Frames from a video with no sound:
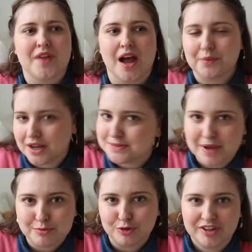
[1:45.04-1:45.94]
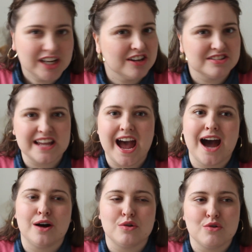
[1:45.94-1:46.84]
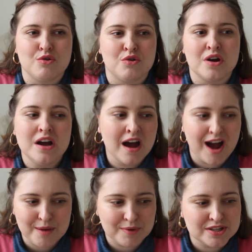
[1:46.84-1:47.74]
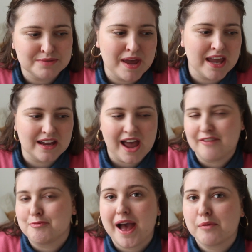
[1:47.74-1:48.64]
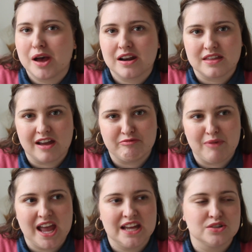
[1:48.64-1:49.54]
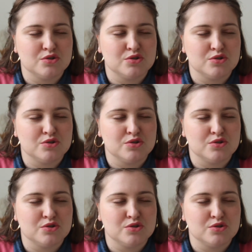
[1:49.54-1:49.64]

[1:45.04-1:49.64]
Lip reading: I'm going to make more videos now, or I have a back burner that I've made,